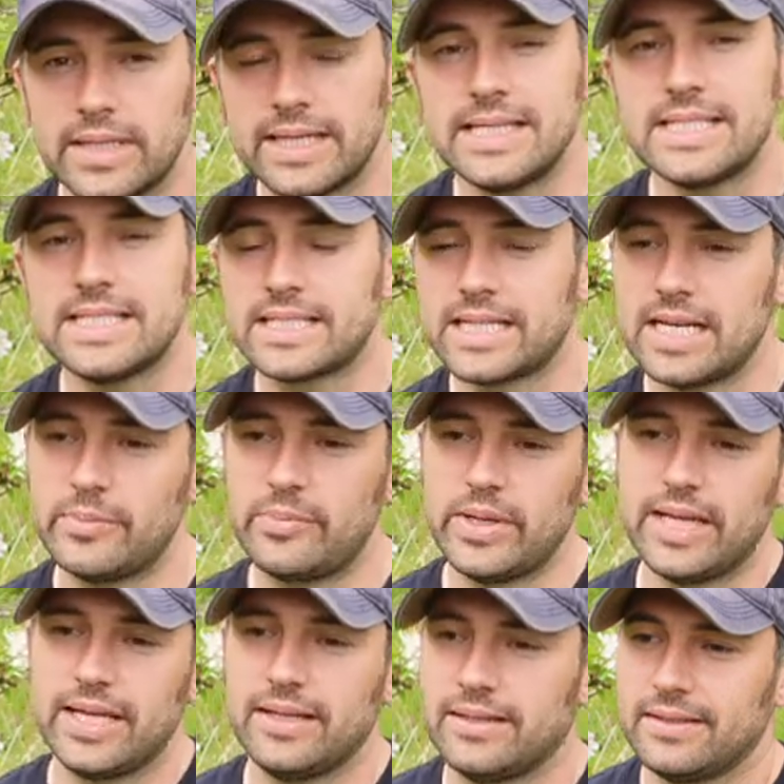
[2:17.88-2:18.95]
Now this is going to
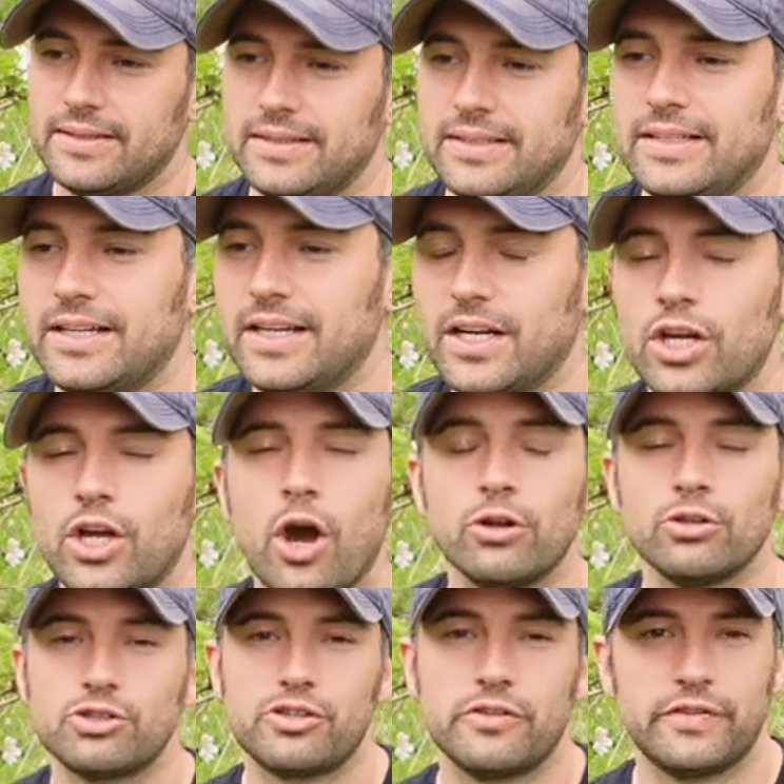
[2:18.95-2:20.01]
be
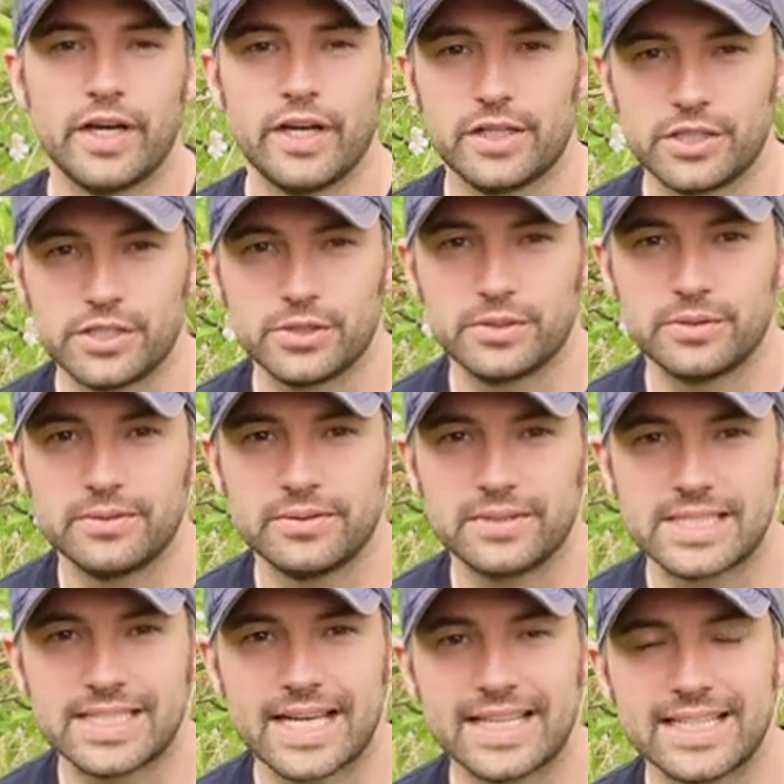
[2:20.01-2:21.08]
controversial
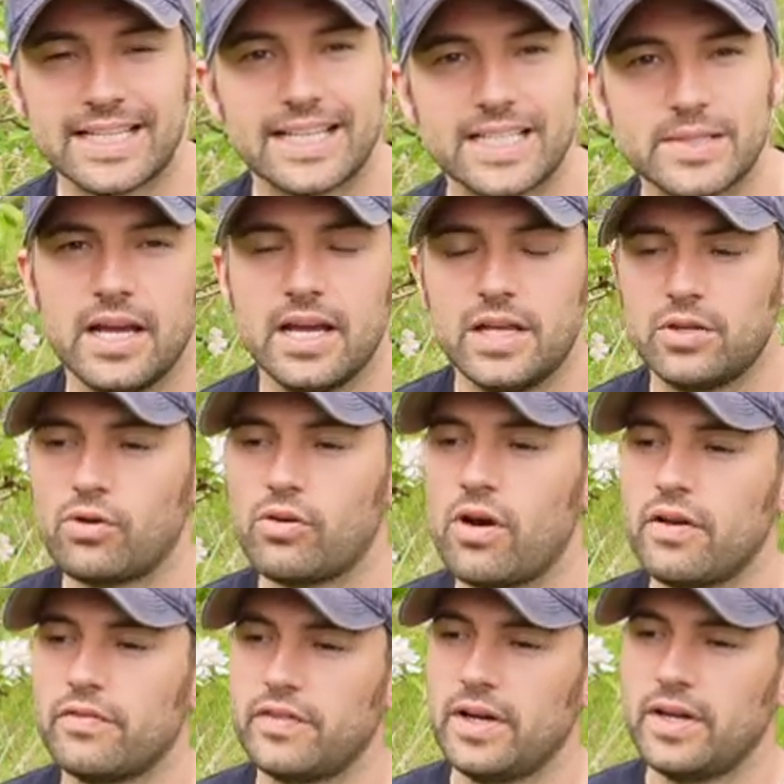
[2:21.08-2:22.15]
to say the least. You're
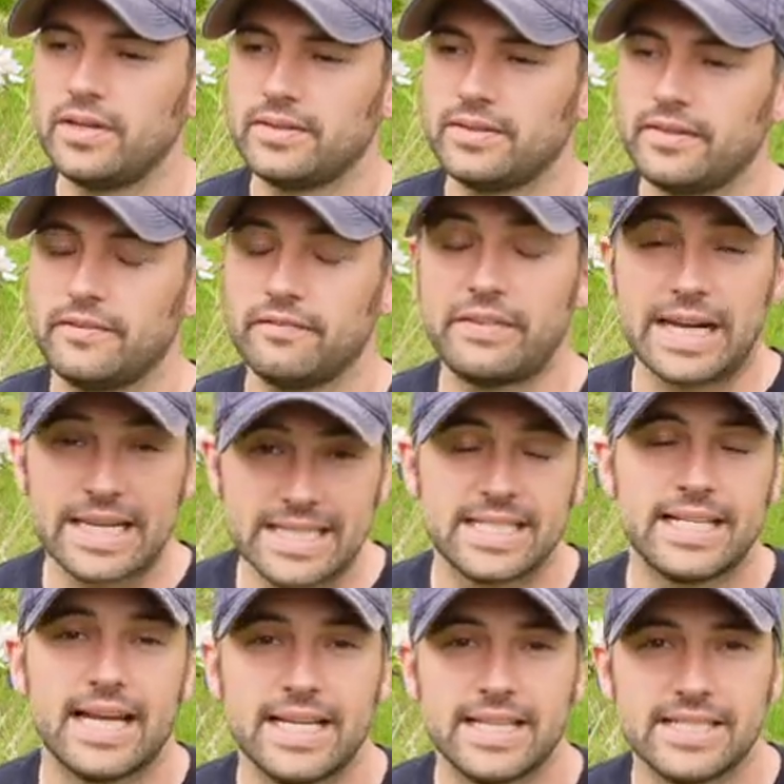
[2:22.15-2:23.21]
either
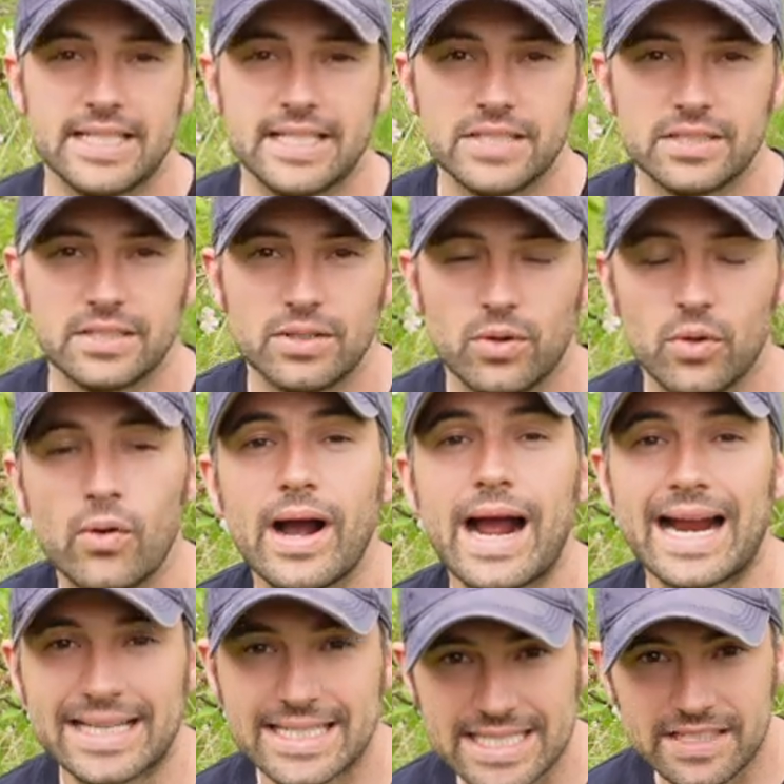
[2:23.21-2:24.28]
vaccinated or
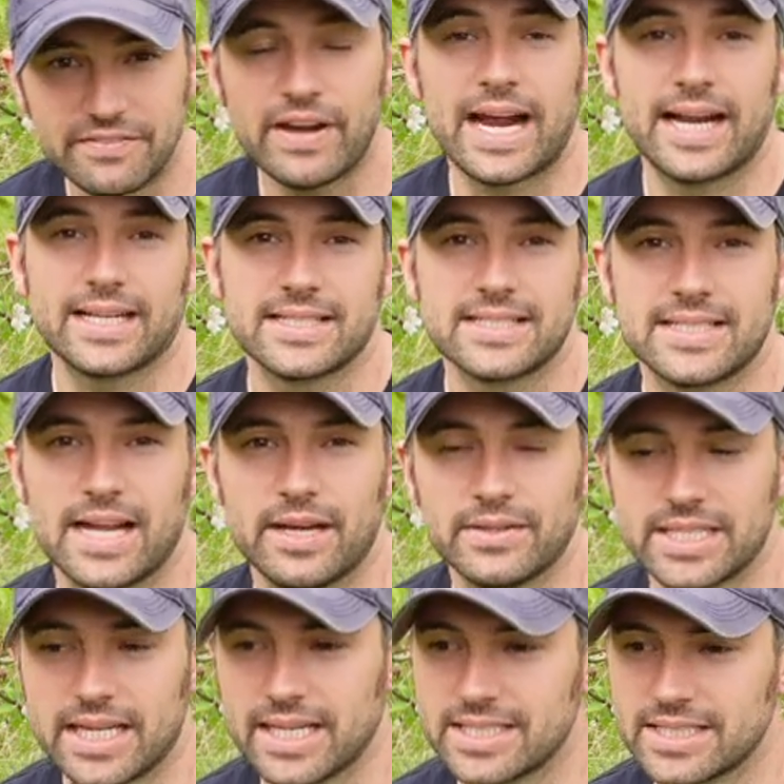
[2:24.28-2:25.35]
anti-vax
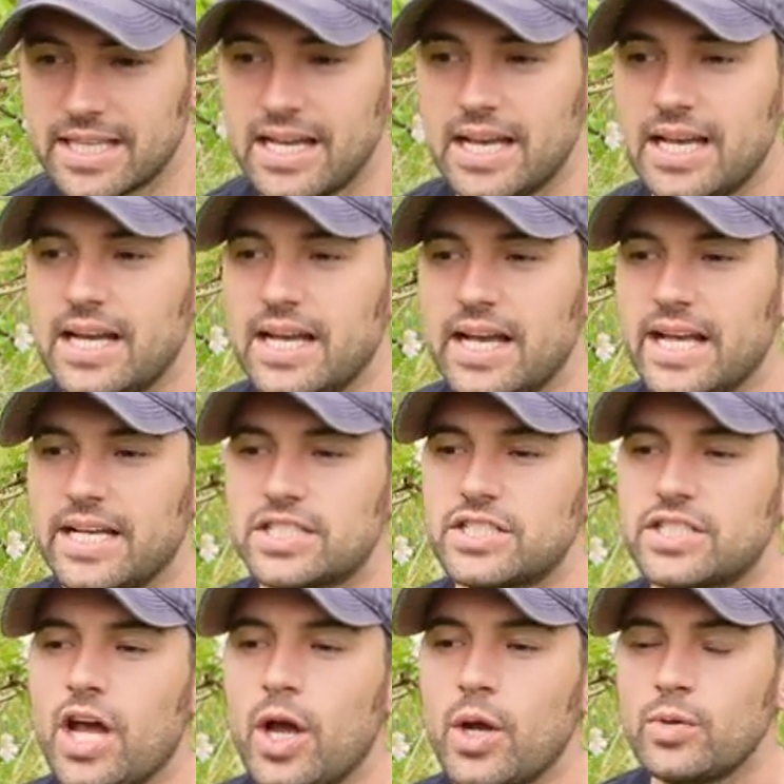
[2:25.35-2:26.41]
nowadays. It's
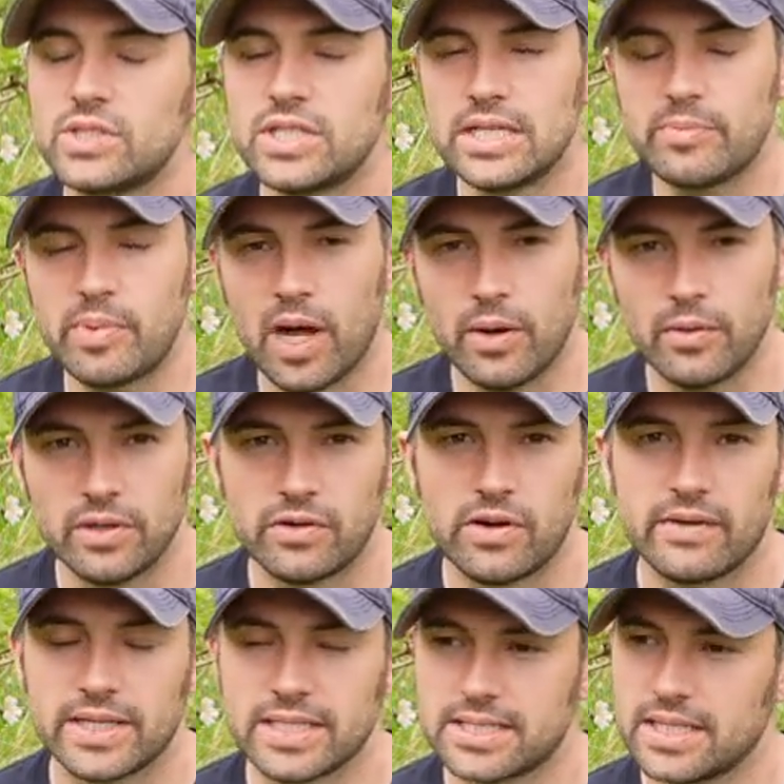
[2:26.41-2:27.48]
totally
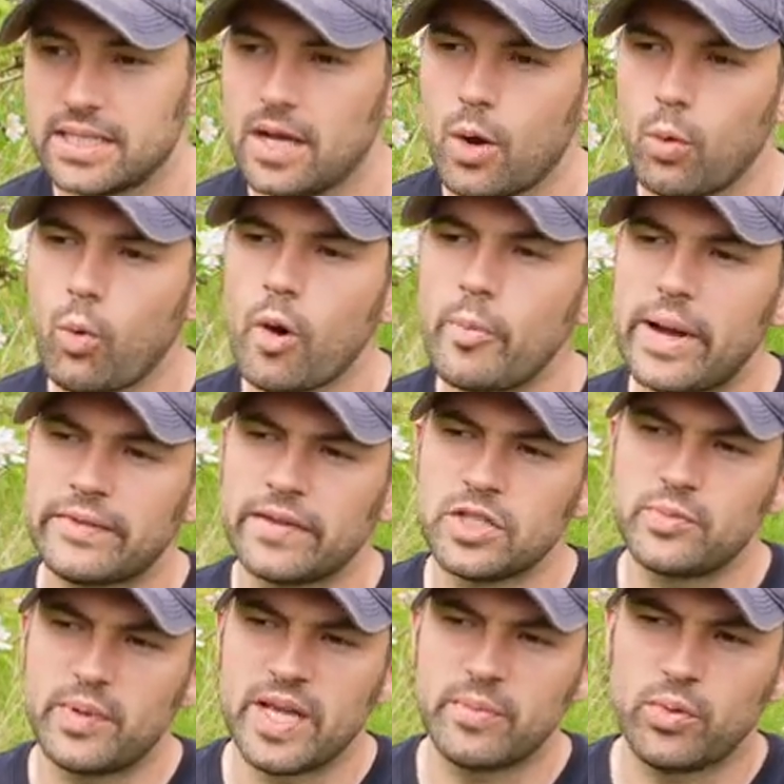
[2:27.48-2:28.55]
polarised. What about
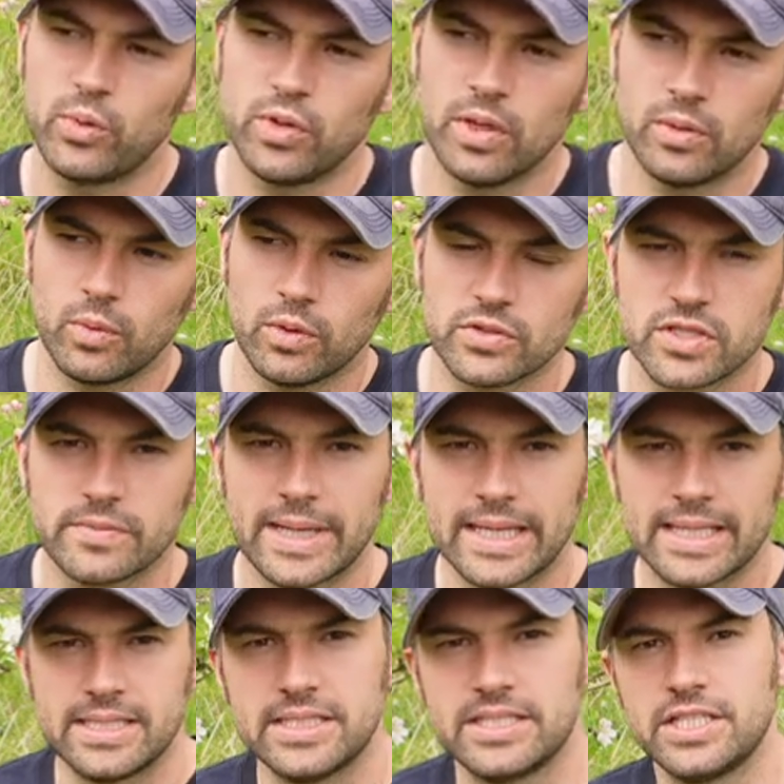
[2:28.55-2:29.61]
those people that want to
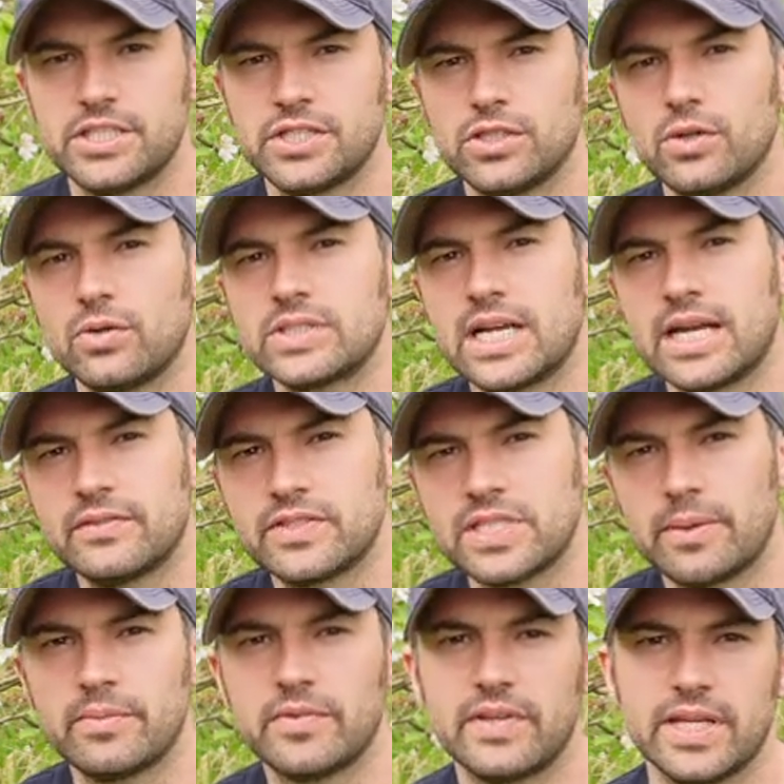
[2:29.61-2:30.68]
make a decision not to have
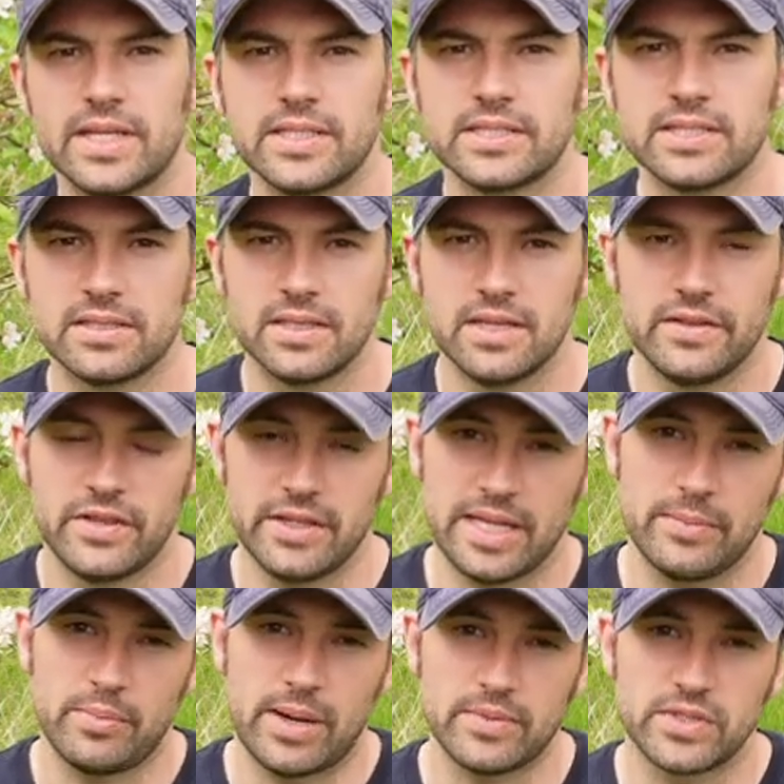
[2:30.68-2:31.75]
some things that
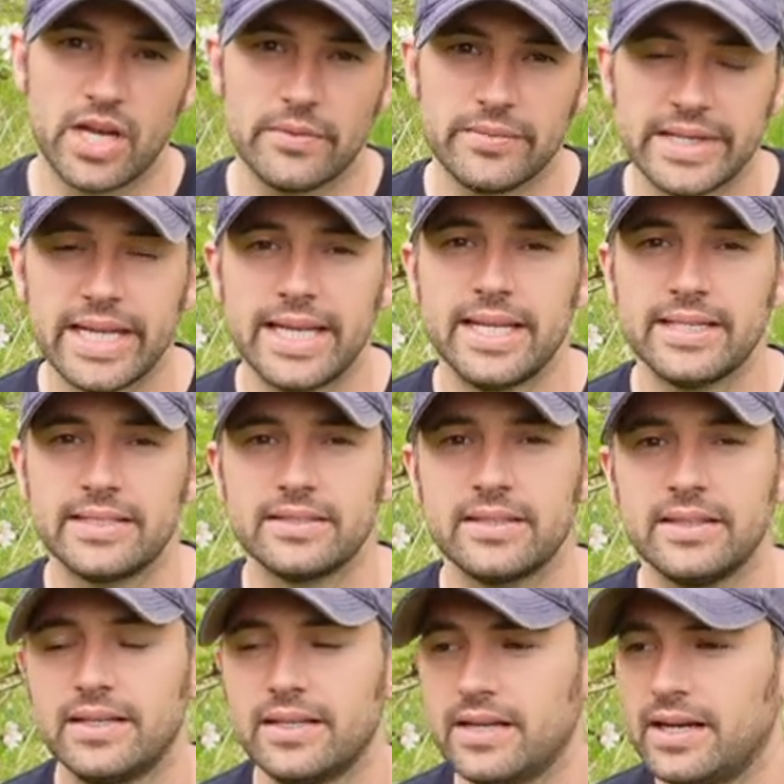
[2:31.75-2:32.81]
they perhaps don't need
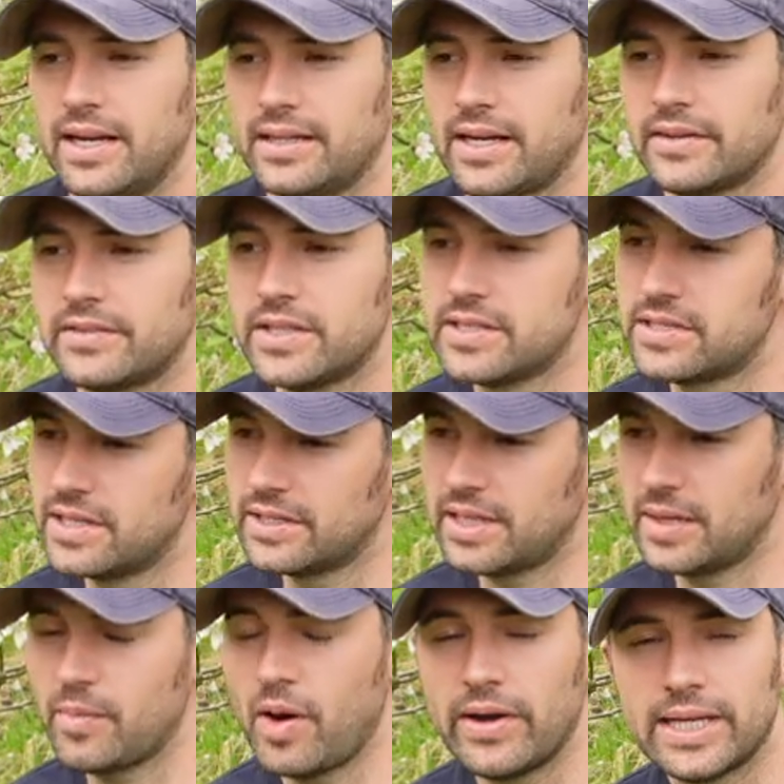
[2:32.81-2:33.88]
and others that
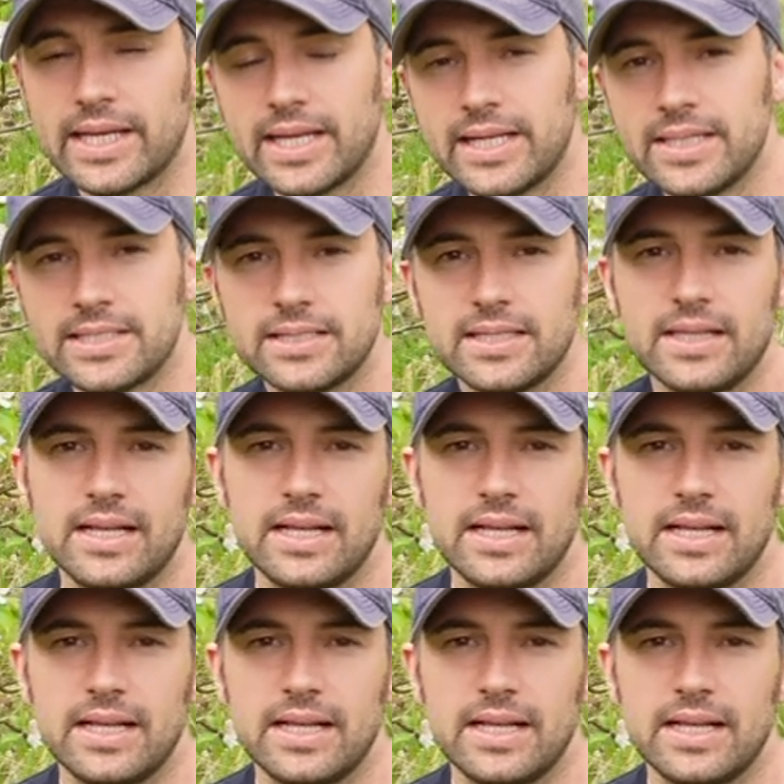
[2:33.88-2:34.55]
they might need?